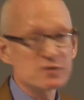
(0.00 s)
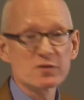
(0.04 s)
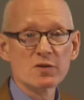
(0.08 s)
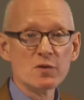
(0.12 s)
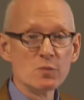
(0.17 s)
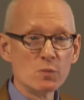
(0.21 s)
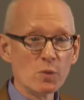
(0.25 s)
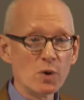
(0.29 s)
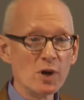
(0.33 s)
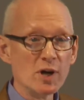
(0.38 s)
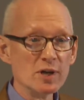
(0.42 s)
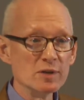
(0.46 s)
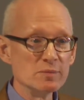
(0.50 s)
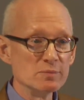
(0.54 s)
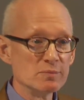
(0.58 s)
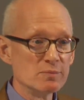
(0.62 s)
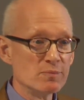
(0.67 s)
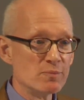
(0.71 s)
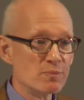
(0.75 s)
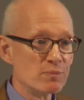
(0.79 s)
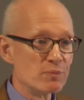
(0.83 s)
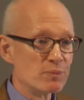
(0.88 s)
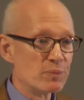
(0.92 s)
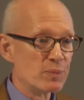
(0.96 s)
than 1.
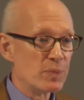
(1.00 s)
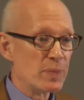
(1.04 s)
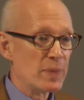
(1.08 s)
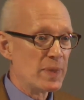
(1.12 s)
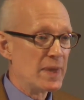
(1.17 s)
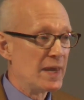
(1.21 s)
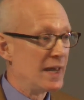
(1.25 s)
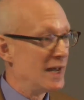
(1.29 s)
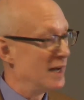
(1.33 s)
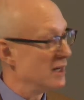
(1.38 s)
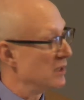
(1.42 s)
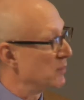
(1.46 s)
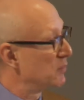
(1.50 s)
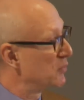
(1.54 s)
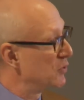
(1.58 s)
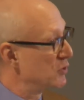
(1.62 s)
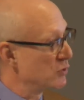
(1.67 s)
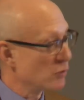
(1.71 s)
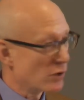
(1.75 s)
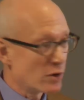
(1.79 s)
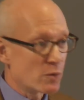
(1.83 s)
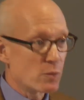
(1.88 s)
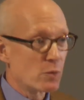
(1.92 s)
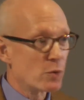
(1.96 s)
And a
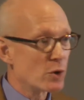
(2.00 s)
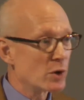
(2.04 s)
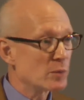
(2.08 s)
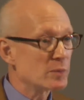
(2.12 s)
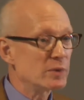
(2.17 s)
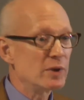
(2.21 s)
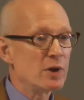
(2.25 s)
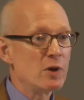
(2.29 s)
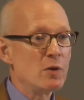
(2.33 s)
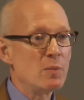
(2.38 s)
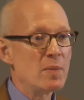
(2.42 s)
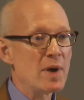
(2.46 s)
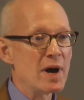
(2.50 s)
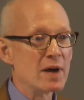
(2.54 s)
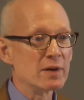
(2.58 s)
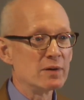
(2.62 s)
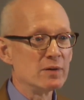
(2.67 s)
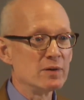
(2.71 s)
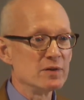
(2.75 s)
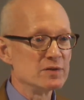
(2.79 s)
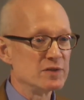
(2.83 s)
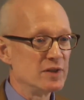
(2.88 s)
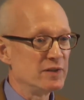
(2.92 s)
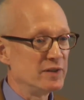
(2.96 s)
pure warm glow
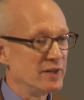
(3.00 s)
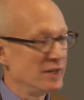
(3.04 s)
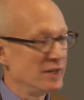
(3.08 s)
model is at